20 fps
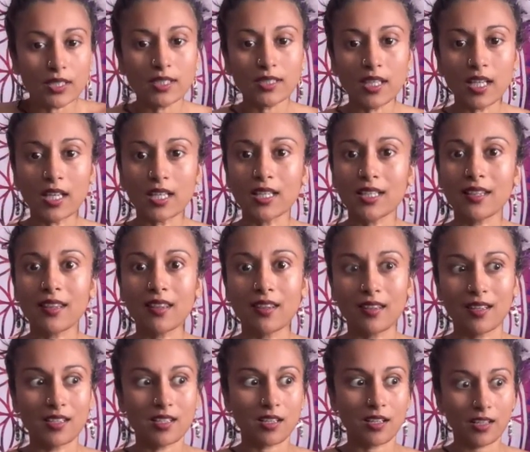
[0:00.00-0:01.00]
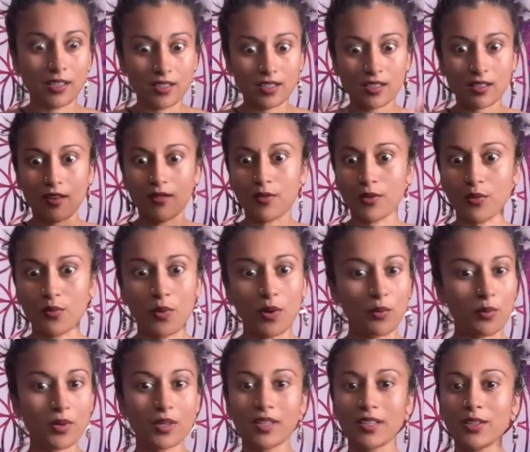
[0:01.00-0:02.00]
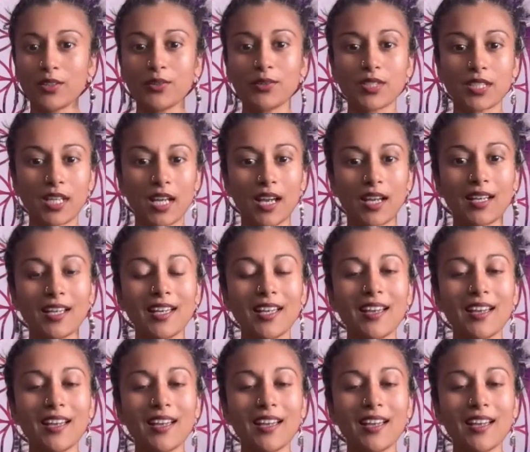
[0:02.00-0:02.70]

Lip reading: like until I discovered what we're gonna do today,